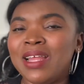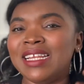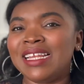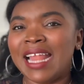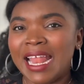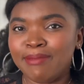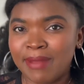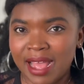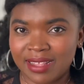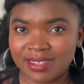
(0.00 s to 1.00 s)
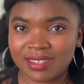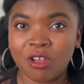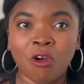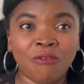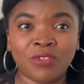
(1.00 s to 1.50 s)
the landmass
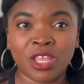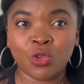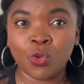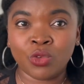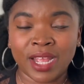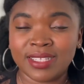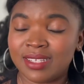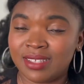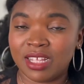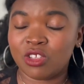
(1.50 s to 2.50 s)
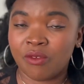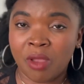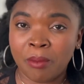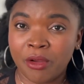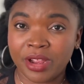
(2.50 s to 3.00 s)
of the United States of
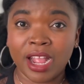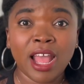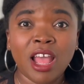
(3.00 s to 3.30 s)
America